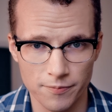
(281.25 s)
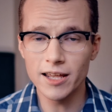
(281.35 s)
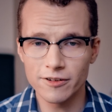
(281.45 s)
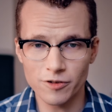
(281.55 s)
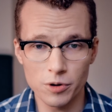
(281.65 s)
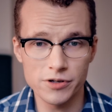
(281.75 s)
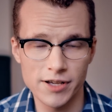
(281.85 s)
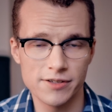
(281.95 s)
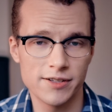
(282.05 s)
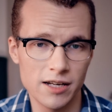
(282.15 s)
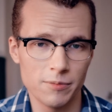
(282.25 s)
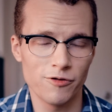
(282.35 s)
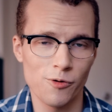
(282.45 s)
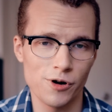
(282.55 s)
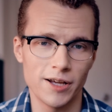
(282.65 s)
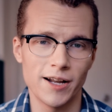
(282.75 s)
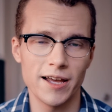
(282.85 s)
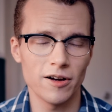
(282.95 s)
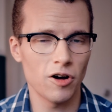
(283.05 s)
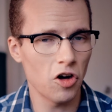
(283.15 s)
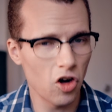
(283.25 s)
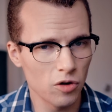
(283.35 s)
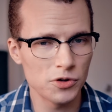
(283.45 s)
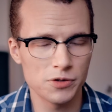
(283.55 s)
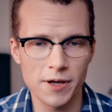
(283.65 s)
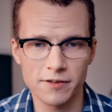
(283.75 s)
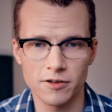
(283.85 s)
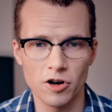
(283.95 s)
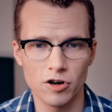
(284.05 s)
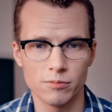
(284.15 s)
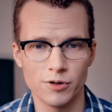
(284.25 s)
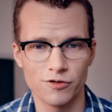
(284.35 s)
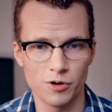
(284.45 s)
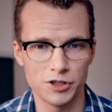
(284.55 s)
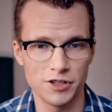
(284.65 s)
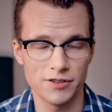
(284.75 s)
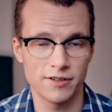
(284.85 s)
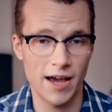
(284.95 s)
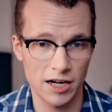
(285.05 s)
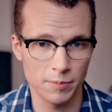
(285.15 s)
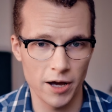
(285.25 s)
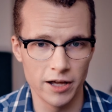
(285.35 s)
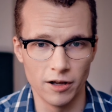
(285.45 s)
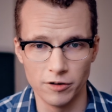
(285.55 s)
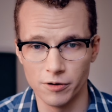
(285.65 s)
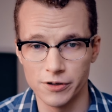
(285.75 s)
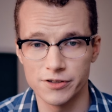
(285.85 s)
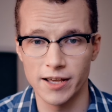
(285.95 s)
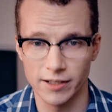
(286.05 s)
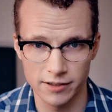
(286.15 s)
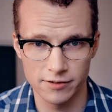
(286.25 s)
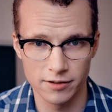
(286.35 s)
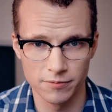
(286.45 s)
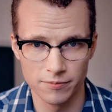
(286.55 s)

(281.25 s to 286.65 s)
And of course, as stated before, Anaya almost makes it home before she's attacked by an unknown assailant.